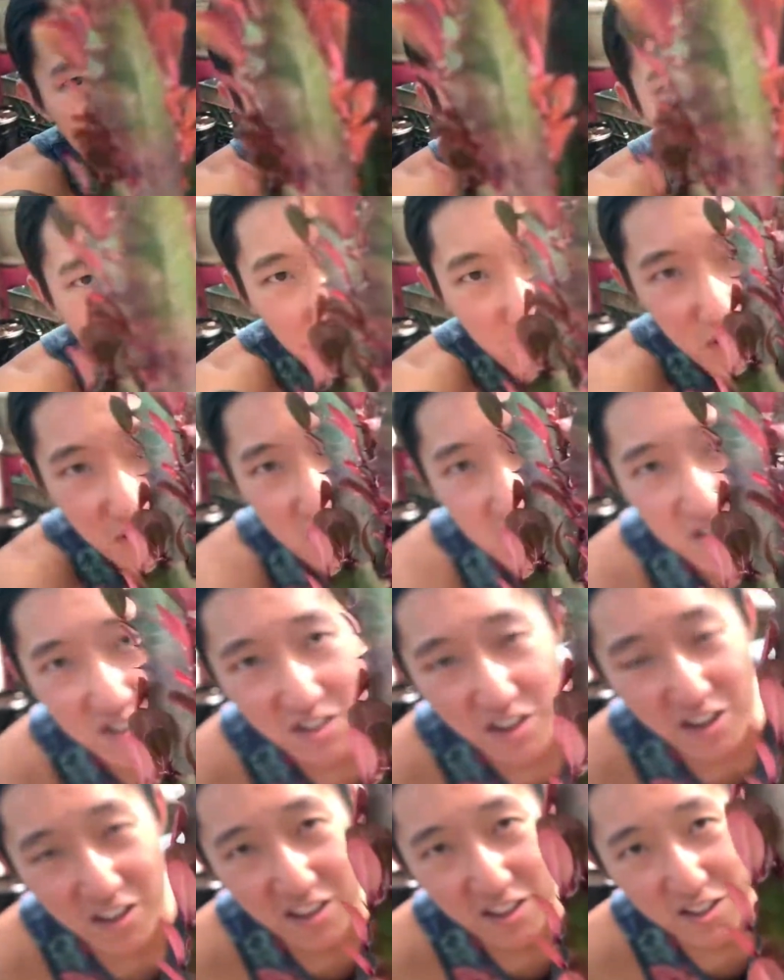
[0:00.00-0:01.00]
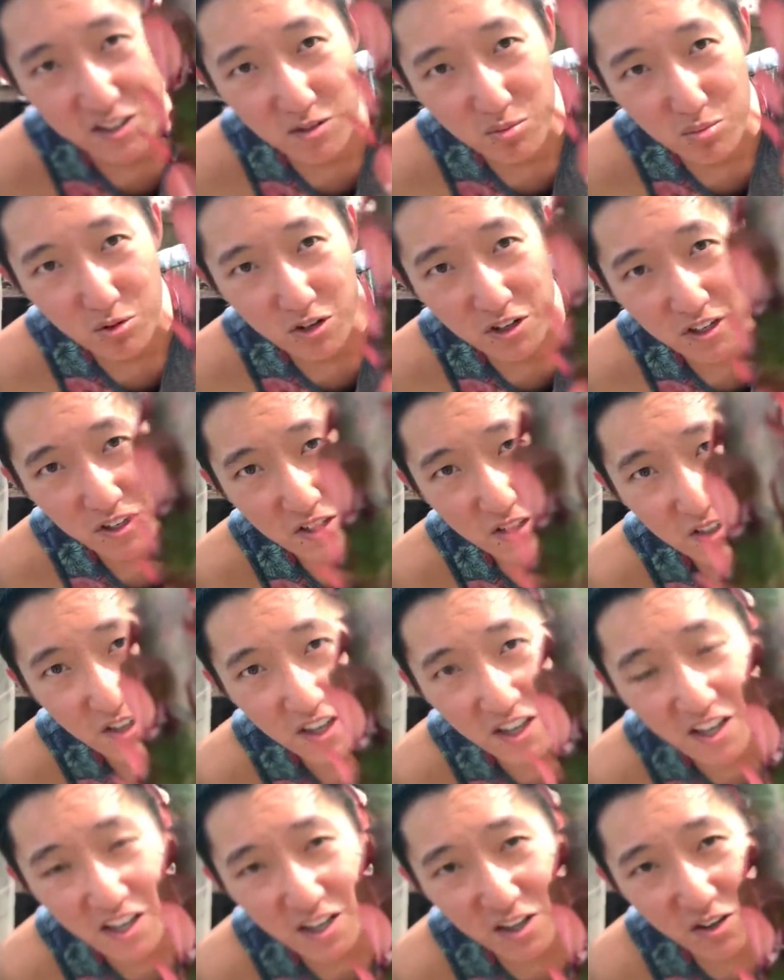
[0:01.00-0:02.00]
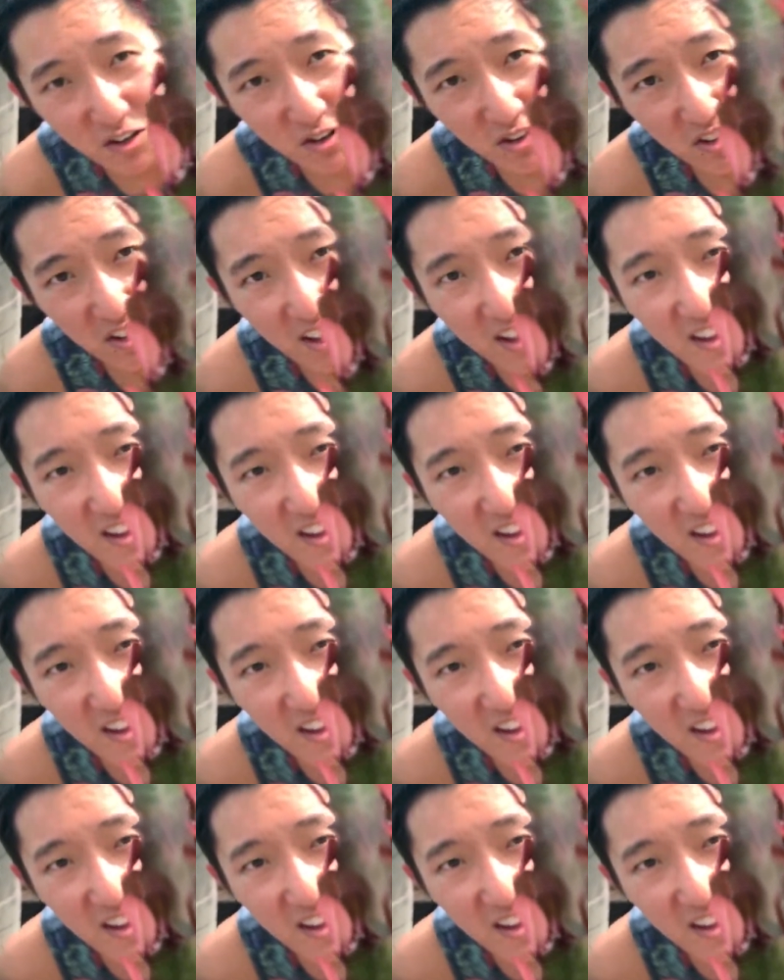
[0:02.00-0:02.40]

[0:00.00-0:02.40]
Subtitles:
Show this side, that's a pretty good angle.